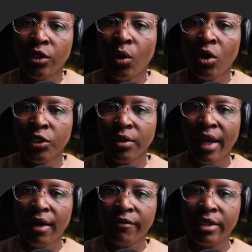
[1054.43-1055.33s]
You also
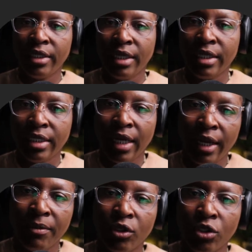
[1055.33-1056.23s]
have the data
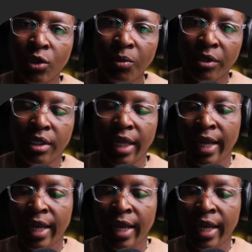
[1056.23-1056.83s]
type tuple,